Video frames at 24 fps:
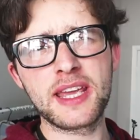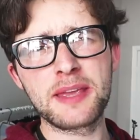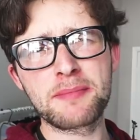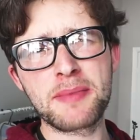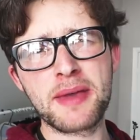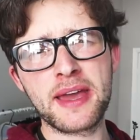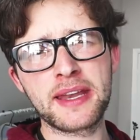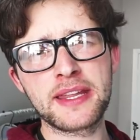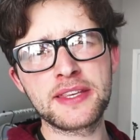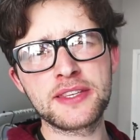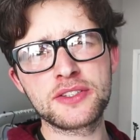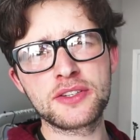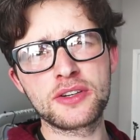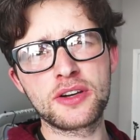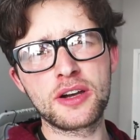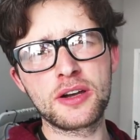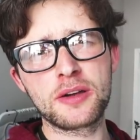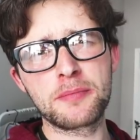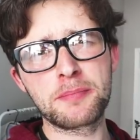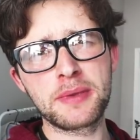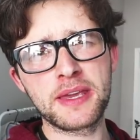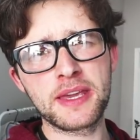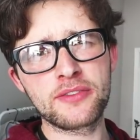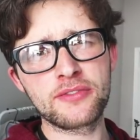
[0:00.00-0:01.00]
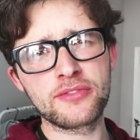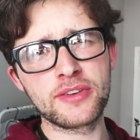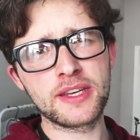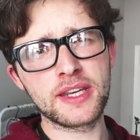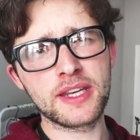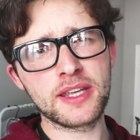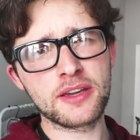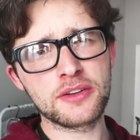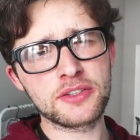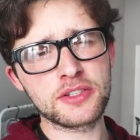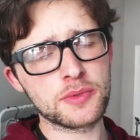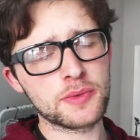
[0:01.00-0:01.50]
Maddie's got a big
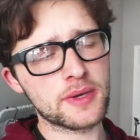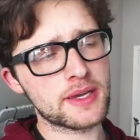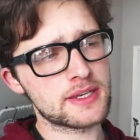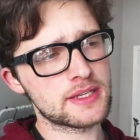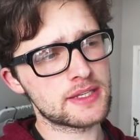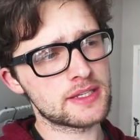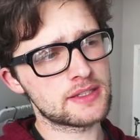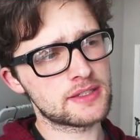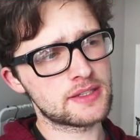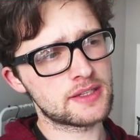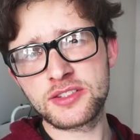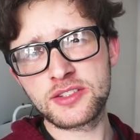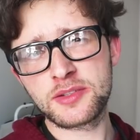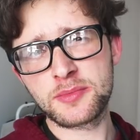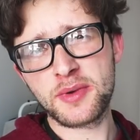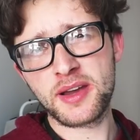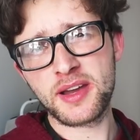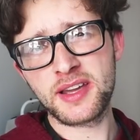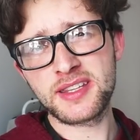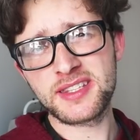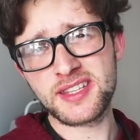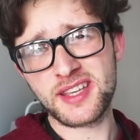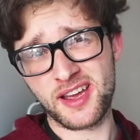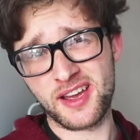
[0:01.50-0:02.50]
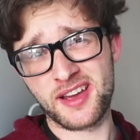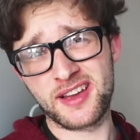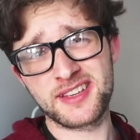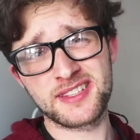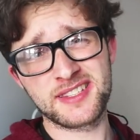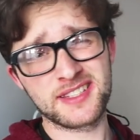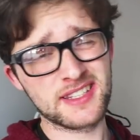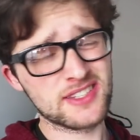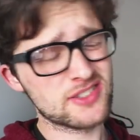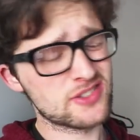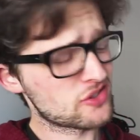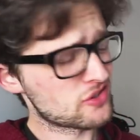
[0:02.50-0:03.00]
video to edit, so my
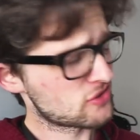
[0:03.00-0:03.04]
task is